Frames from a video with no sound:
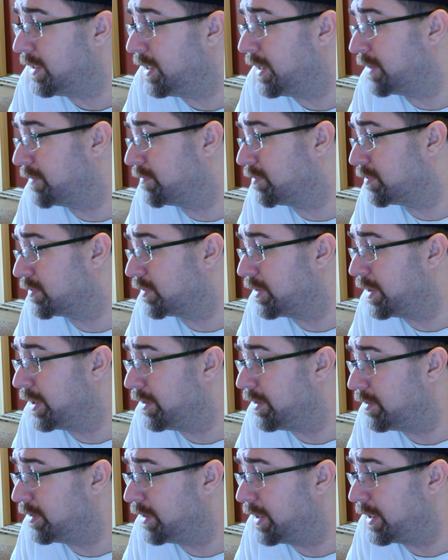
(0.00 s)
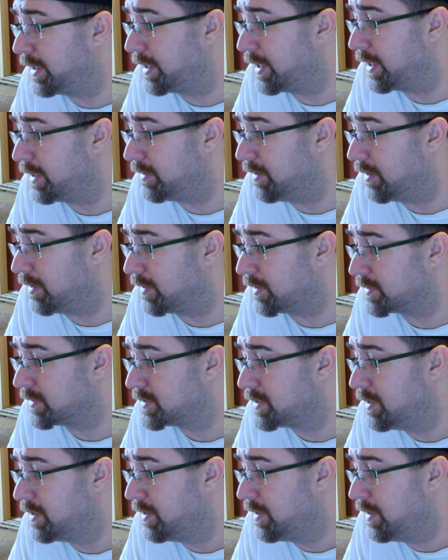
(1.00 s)
like for $388,
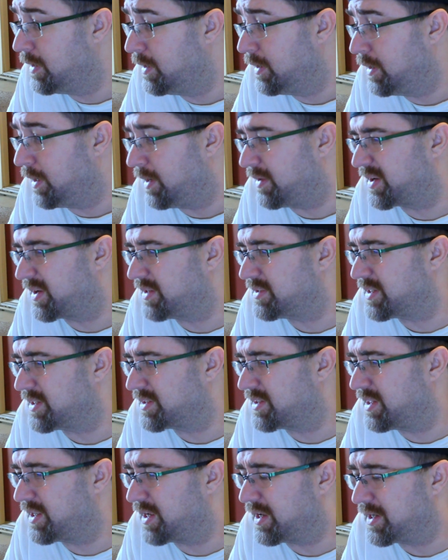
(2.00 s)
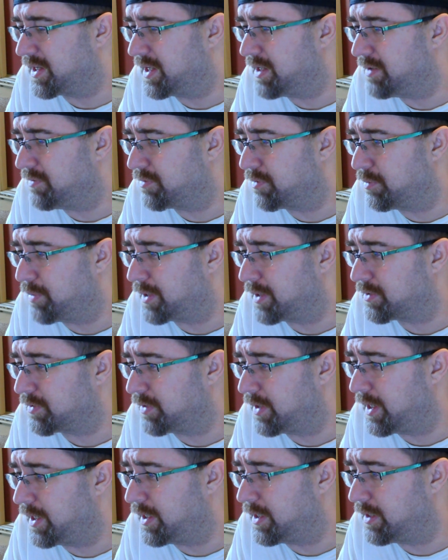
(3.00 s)
because I think I can get them for about
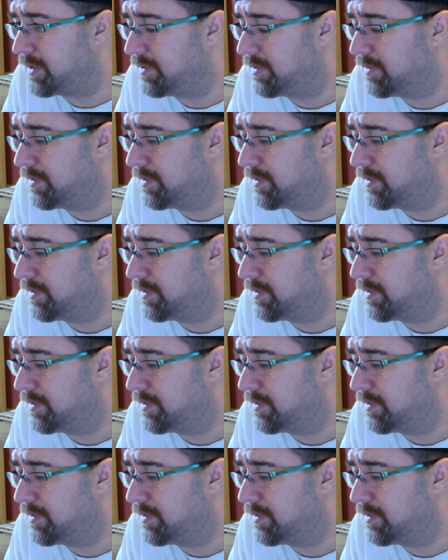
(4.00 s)
$380.